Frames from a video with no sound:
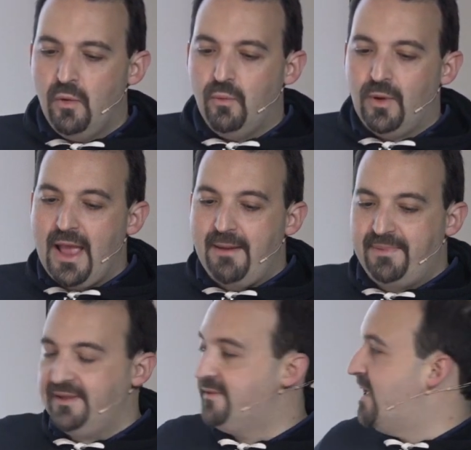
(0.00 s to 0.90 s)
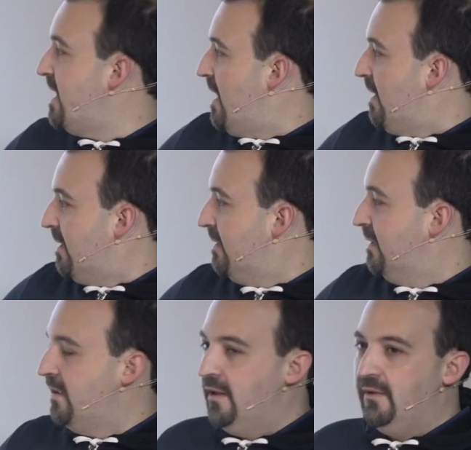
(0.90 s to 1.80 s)
What happens here?
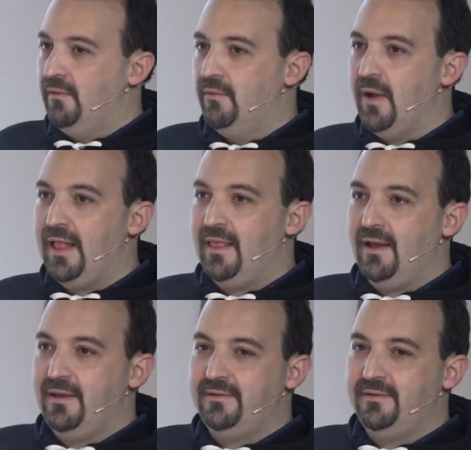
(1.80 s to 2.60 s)
Well,